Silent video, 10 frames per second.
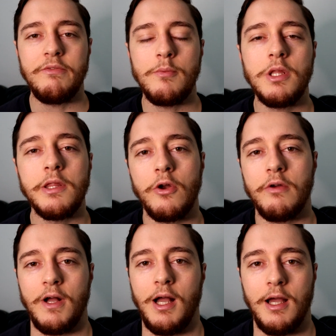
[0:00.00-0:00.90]
Everybody that
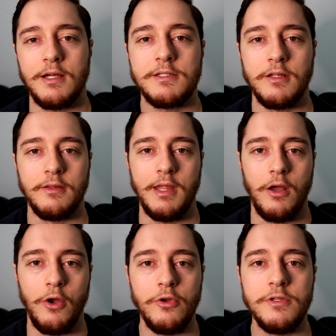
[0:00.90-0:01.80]
I've asked
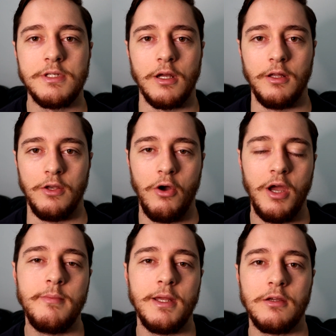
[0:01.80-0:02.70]
that owns an
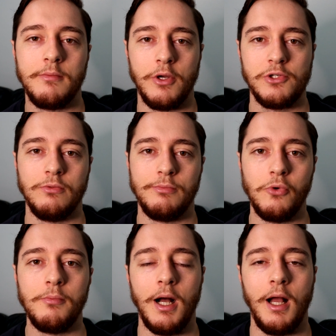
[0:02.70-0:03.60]
Ironman commercial
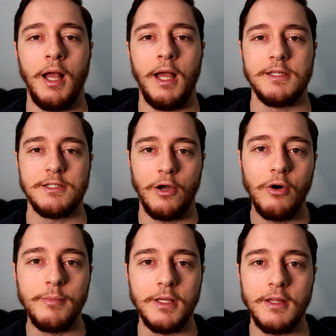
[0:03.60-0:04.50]
bull bar has
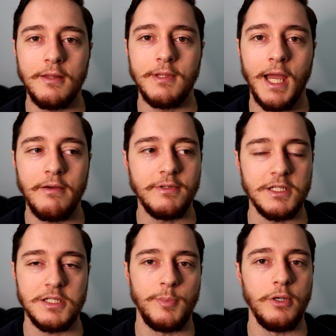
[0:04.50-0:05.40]
told me that they haven't
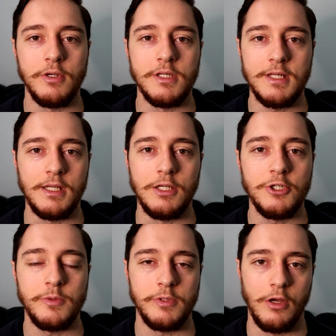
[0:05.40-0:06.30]
experienced any
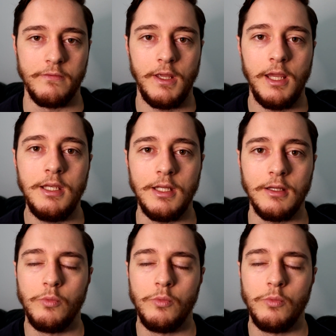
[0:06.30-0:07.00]
issues with overheating,